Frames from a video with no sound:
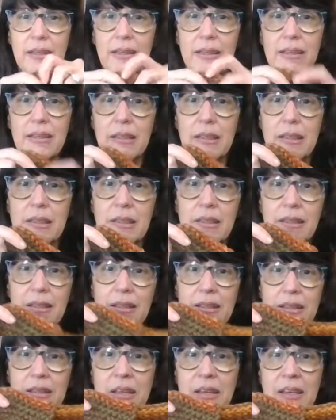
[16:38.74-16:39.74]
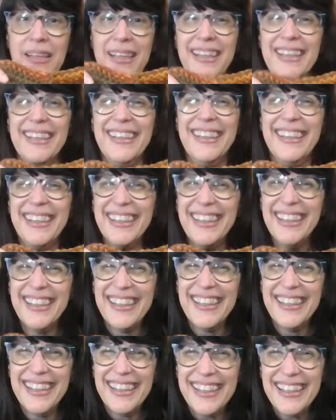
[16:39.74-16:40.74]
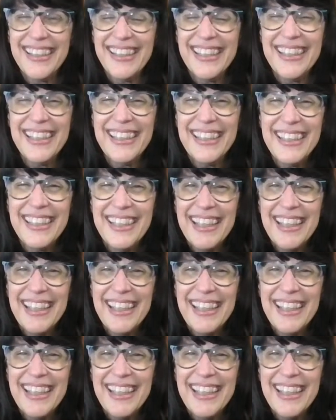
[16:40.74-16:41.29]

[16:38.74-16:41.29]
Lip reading: Nobody speaks.